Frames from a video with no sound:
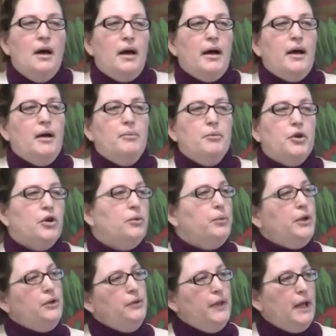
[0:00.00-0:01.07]
Um, could
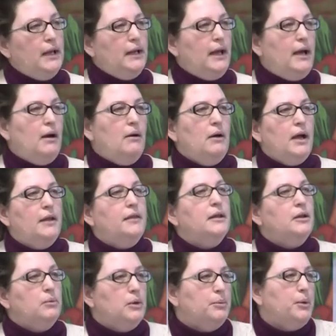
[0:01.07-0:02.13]
we do that now? I
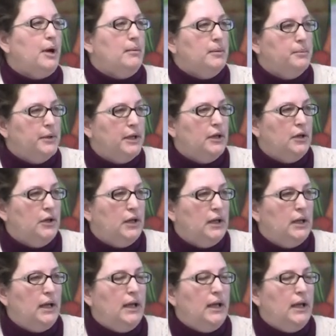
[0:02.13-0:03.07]
think we probably could.